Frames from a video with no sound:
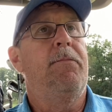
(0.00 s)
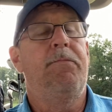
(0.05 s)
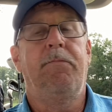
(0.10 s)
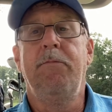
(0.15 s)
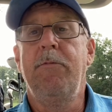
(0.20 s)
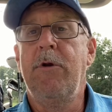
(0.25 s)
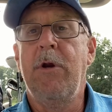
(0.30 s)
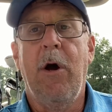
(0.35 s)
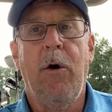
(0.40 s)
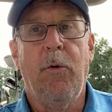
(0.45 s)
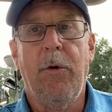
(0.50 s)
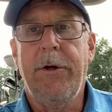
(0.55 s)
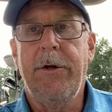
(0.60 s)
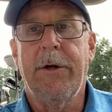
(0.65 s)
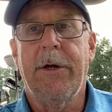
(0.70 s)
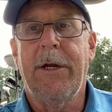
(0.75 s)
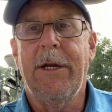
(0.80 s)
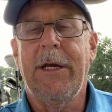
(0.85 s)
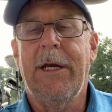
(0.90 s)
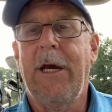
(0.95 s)
Know what you're
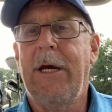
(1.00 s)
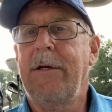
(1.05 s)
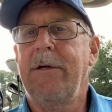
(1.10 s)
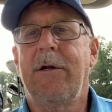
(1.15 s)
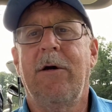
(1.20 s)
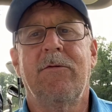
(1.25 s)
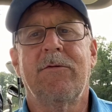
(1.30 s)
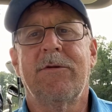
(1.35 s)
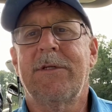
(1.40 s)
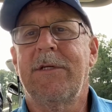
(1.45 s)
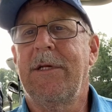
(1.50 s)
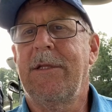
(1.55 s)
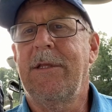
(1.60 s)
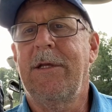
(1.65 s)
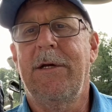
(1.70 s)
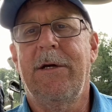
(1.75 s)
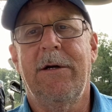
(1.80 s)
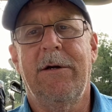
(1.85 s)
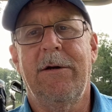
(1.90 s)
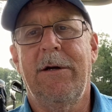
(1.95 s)
going to get. Don't sit
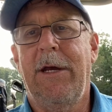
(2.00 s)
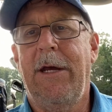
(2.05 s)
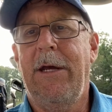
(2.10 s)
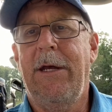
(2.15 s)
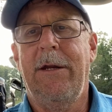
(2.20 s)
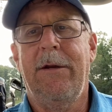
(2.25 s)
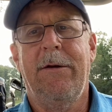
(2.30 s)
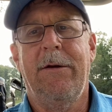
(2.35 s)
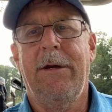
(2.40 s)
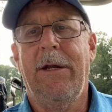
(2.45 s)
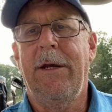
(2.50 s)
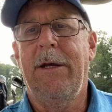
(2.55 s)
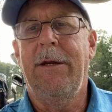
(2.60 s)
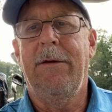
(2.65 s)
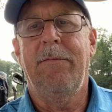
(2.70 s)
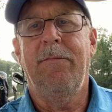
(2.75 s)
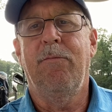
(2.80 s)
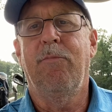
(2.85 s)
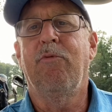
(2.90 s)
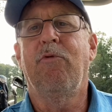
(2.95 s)
there
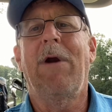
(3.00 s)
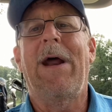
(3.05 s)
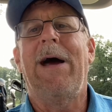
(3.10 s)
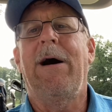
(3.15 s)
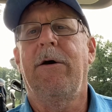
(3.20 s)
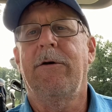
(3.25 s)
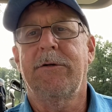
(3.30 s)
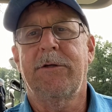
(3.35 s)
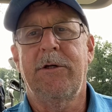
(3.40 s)
and browse.